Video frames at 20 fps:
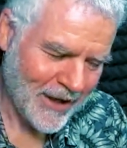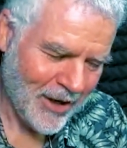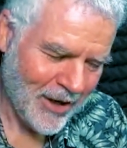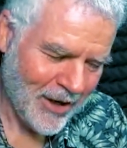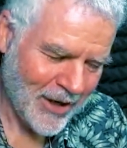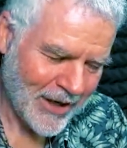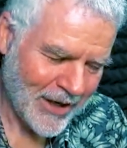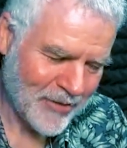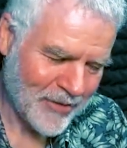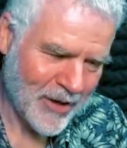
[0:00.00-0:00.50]

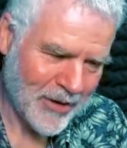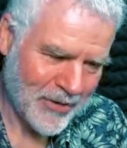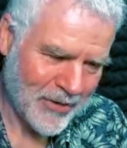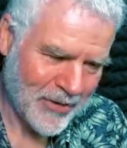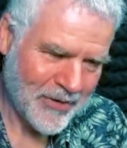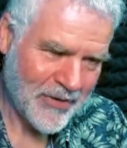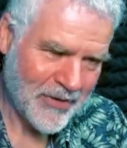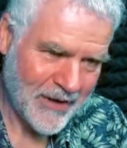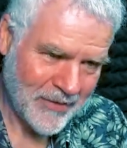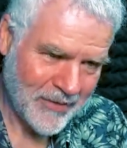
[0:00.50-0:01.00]
high growth,
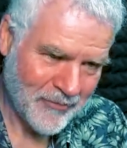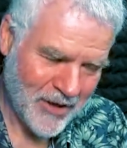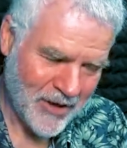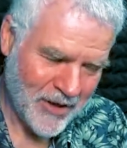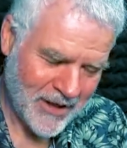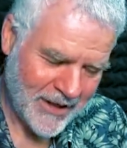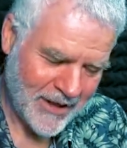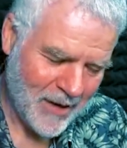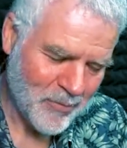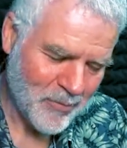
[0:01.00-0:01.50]
uh,
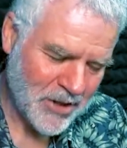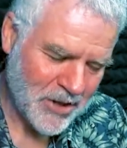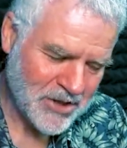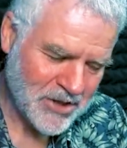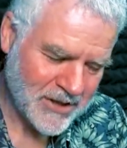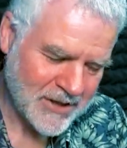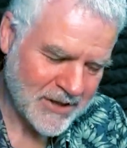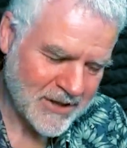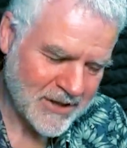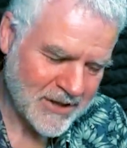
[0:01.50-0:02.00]
really
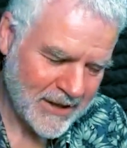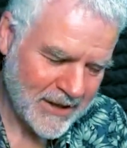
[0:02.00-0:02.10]
ambitious